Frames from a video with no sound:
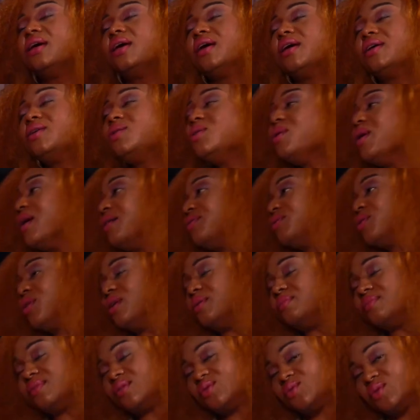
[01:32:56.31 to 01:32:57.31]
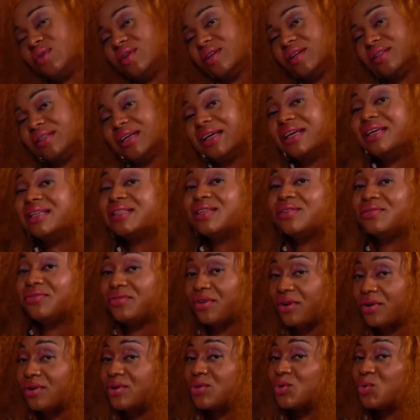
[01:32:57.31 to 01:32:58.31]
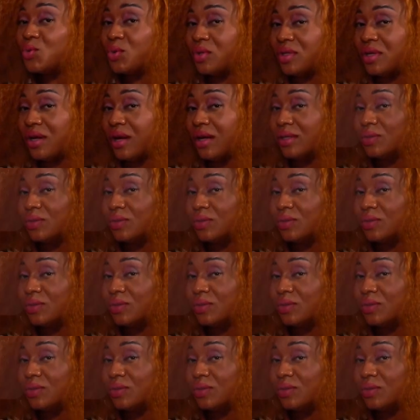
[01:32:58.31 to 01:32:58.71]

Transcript: you have your MC Sweetheart. He's a very sweetheart.